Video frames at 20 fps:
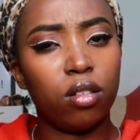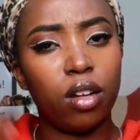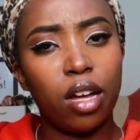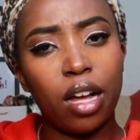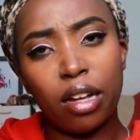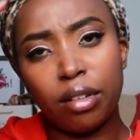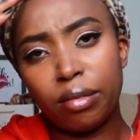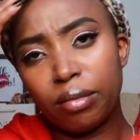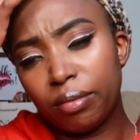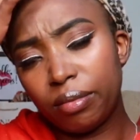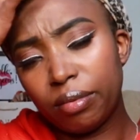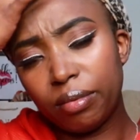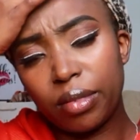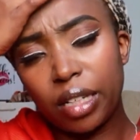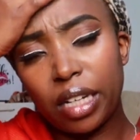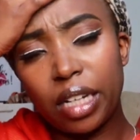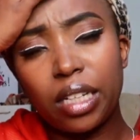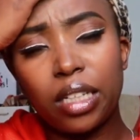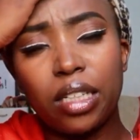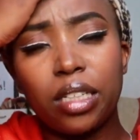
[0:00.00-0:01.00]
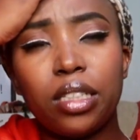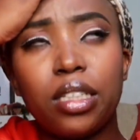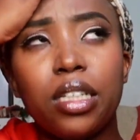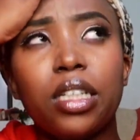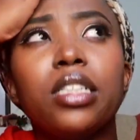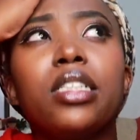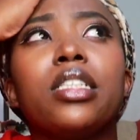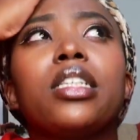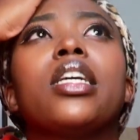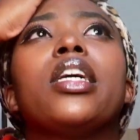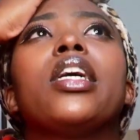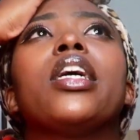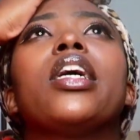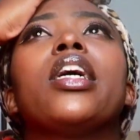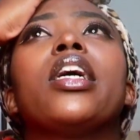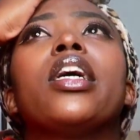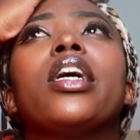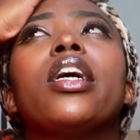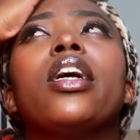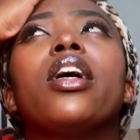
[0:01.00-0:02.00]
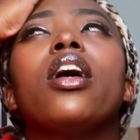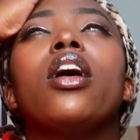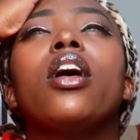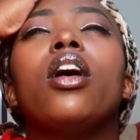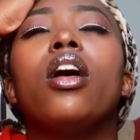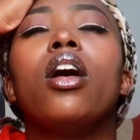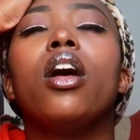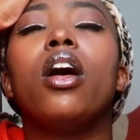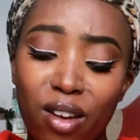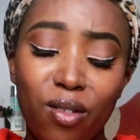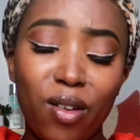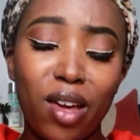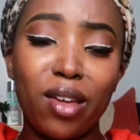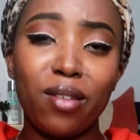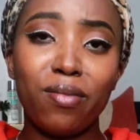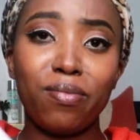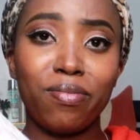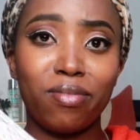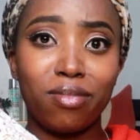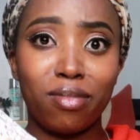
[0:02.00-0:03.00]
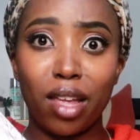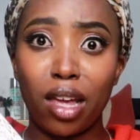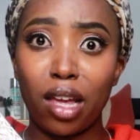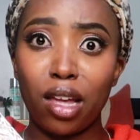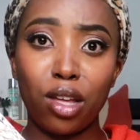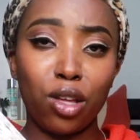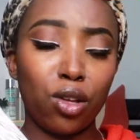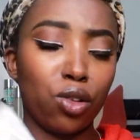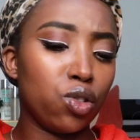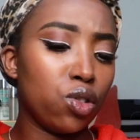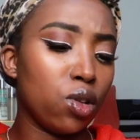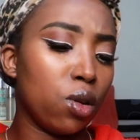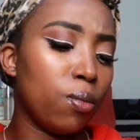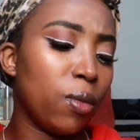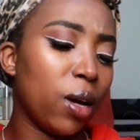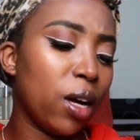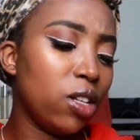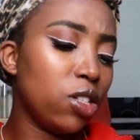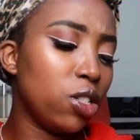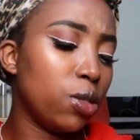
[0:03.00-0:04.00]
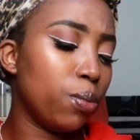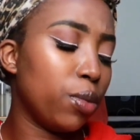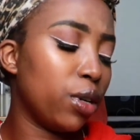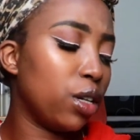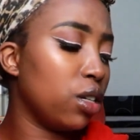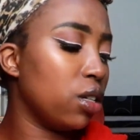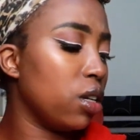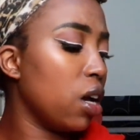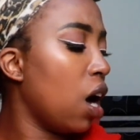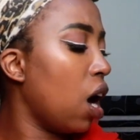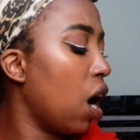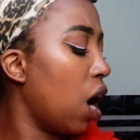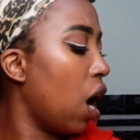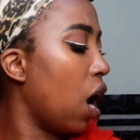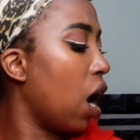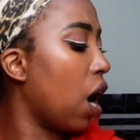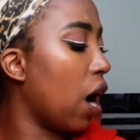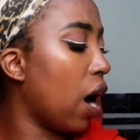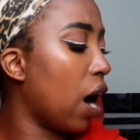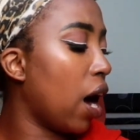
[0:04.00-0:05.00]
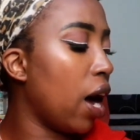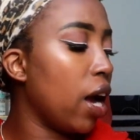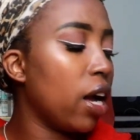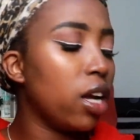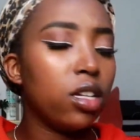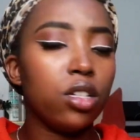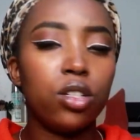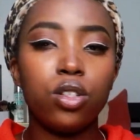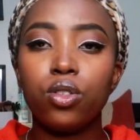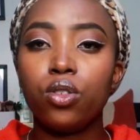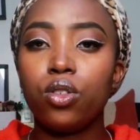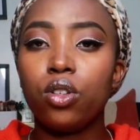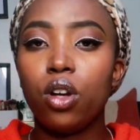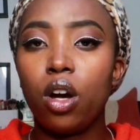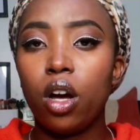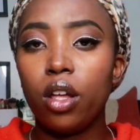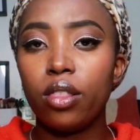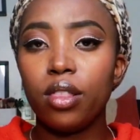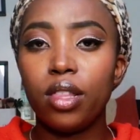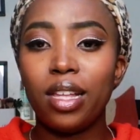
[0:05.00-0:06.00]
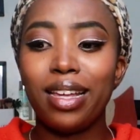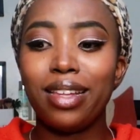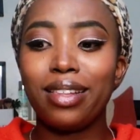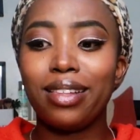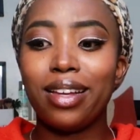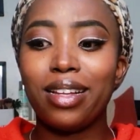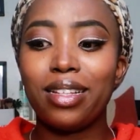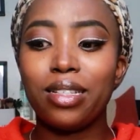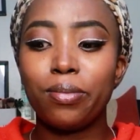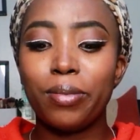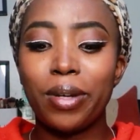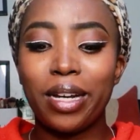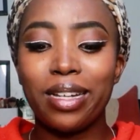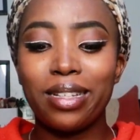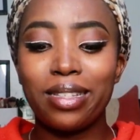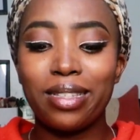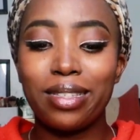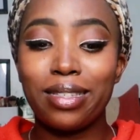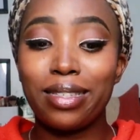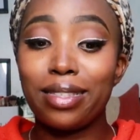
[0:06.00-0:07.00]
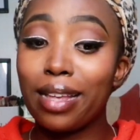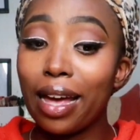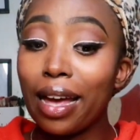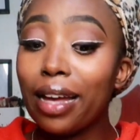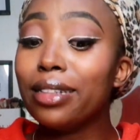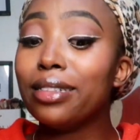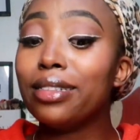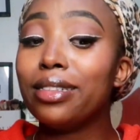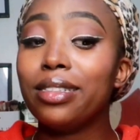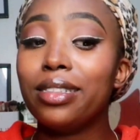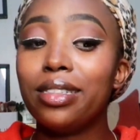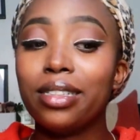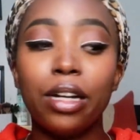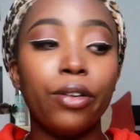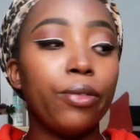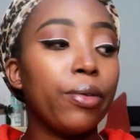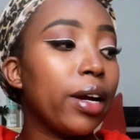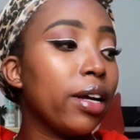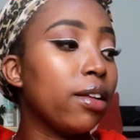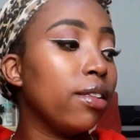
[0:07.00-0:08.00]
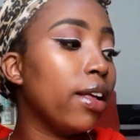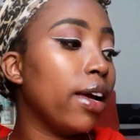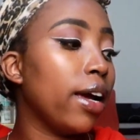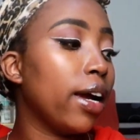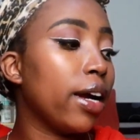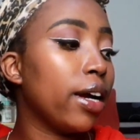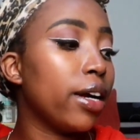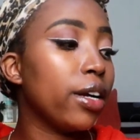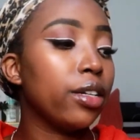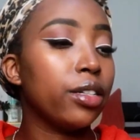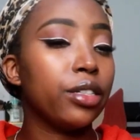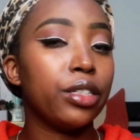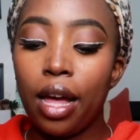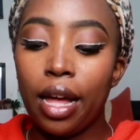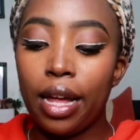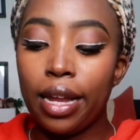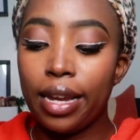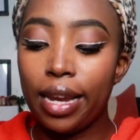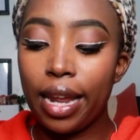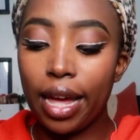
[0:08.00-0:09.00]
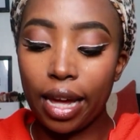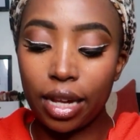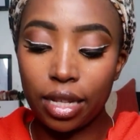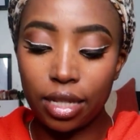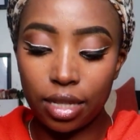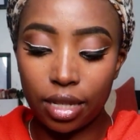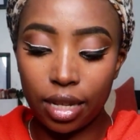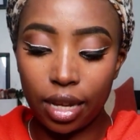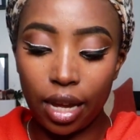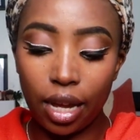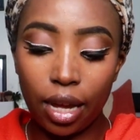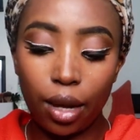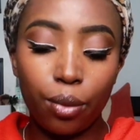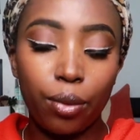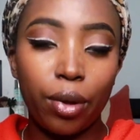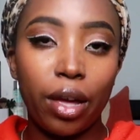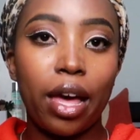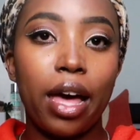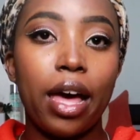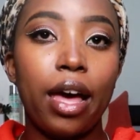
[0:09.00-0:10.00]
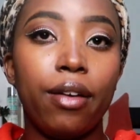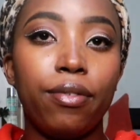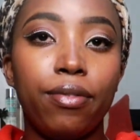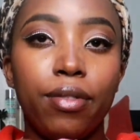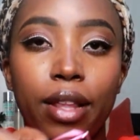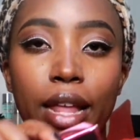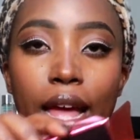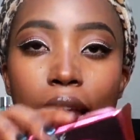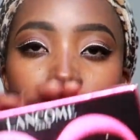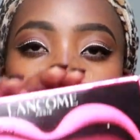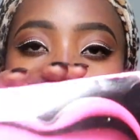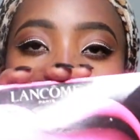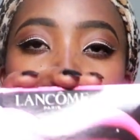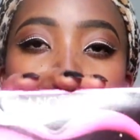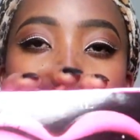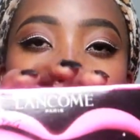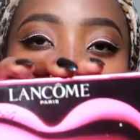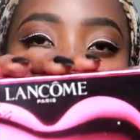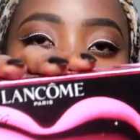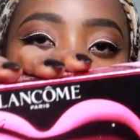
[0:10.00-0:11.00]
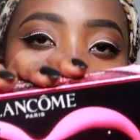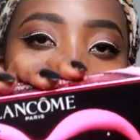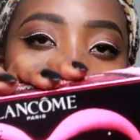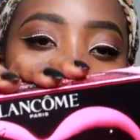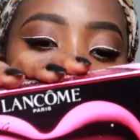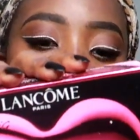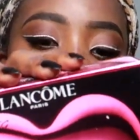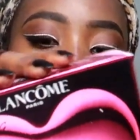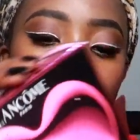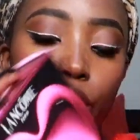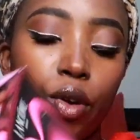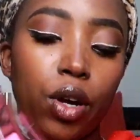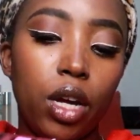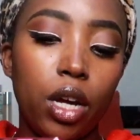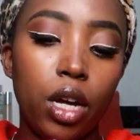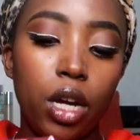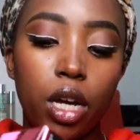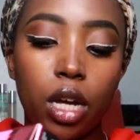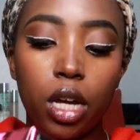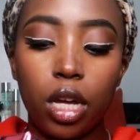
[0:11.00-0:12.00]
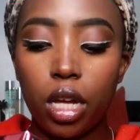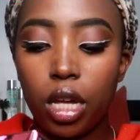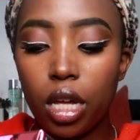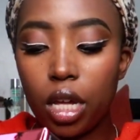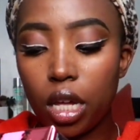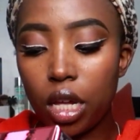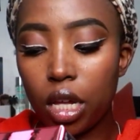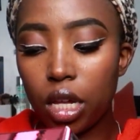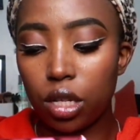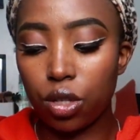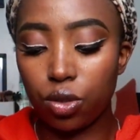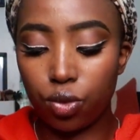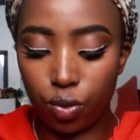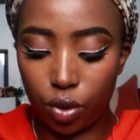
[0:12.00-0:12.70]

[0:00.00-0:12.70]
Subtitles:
I'm getting dizzy. Anyway, thank you so much, but I do not think that's my scent right there. Next in we have Lancome Paris.